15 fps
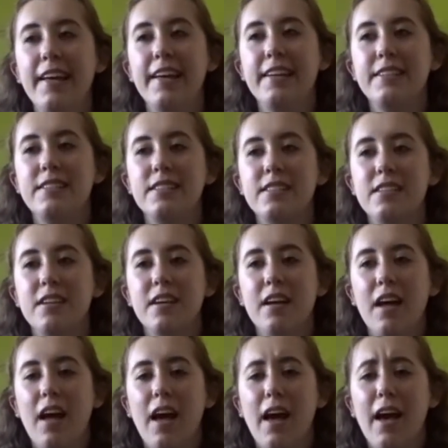is
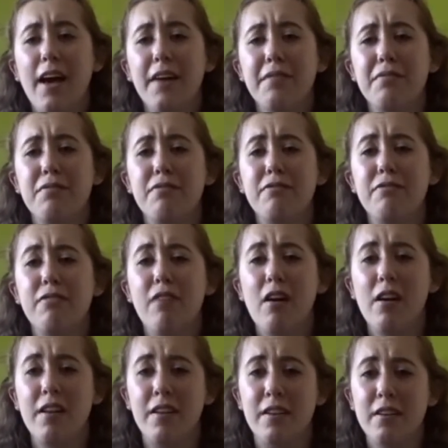have
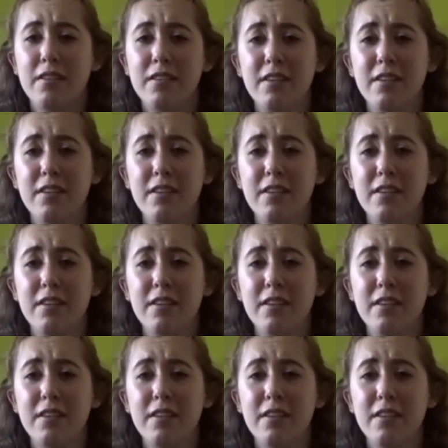fun.